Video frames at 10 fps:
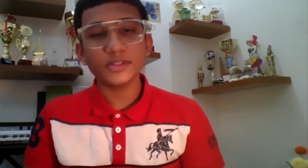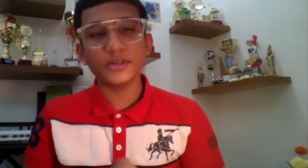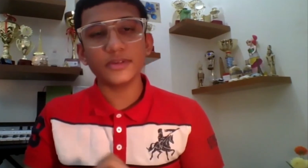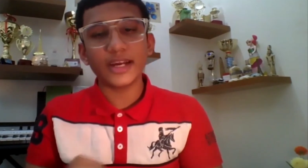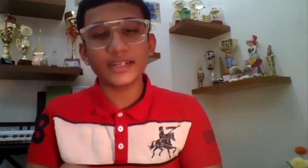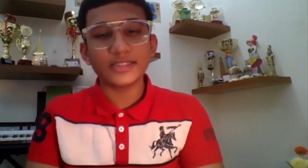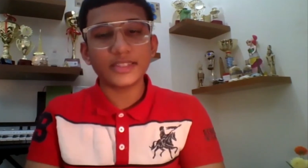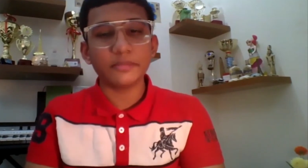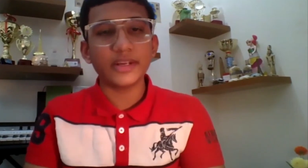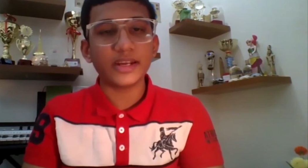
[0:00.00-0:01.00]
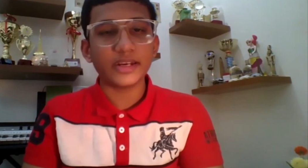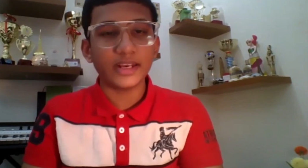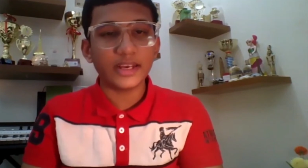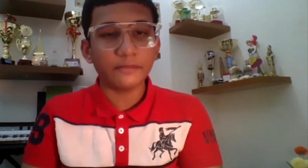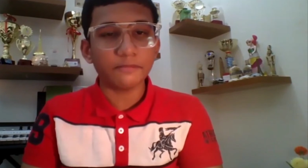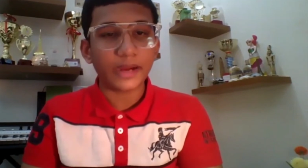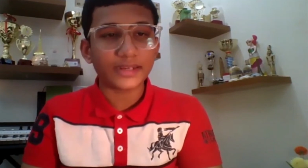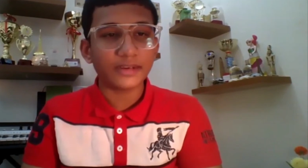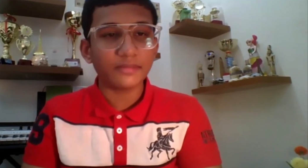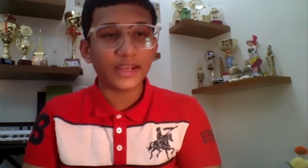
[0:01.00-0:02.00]
So that seminar really
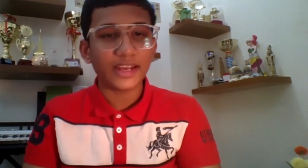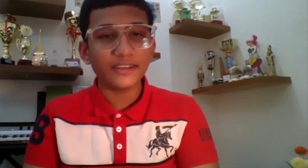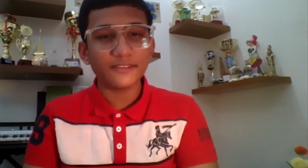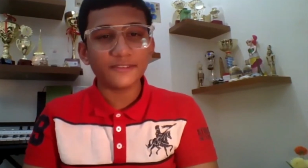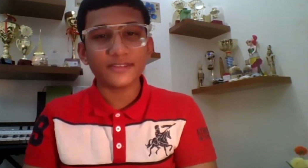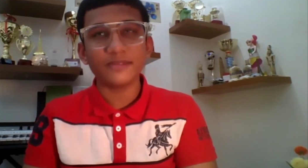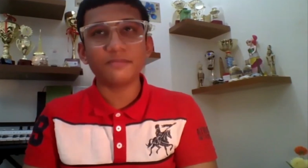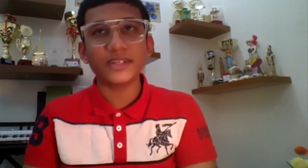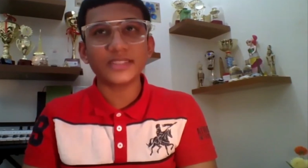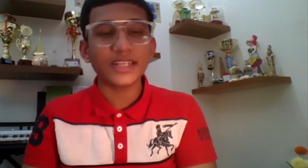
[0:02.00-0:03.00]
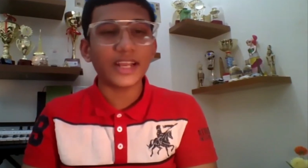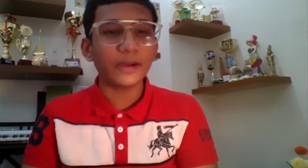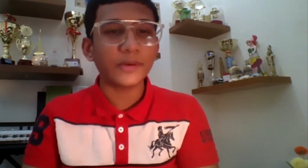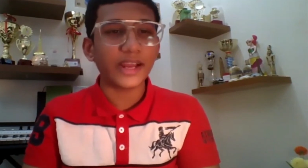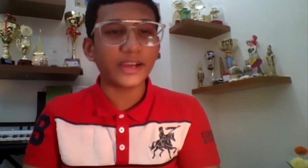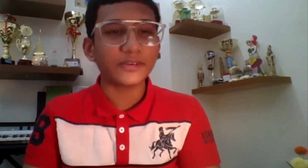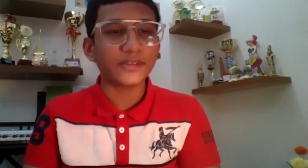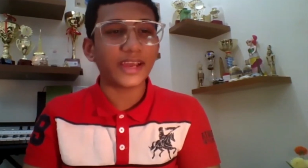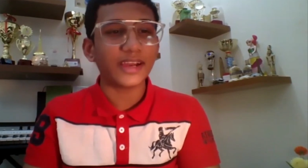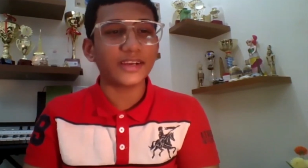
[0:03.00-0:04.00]
impacted my life. And personally, I would like to
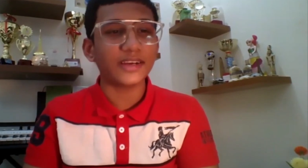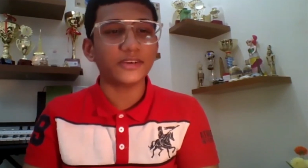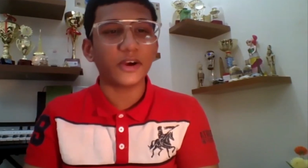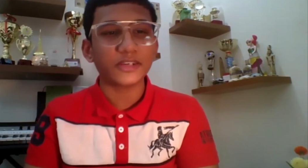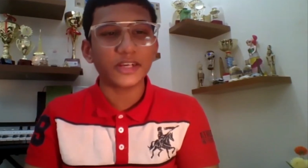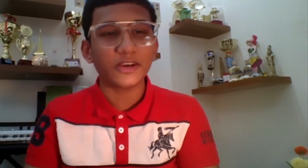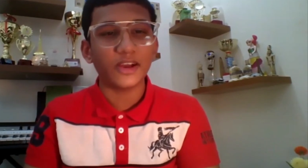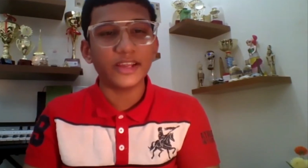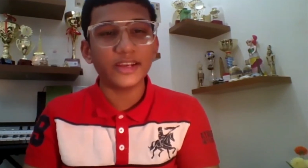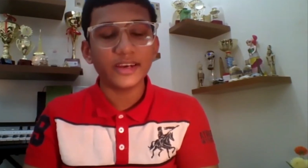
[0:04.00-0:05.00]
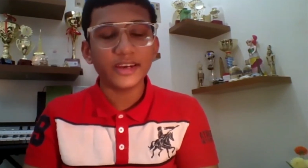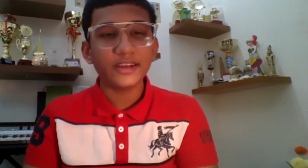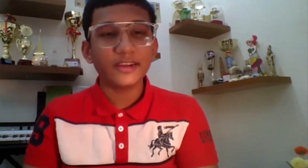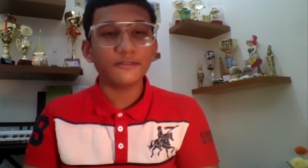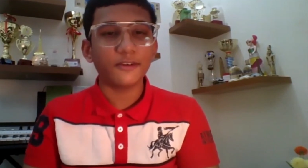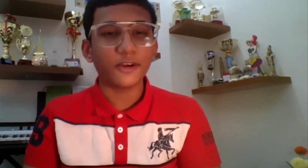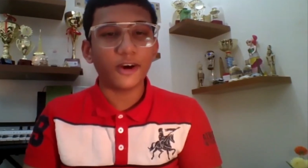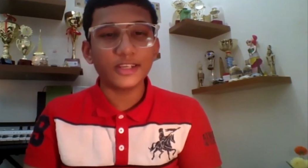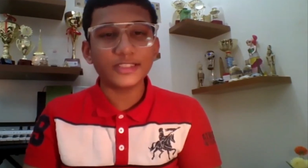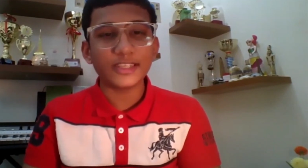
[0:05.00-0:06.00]
thank uh, Dr. Calling for all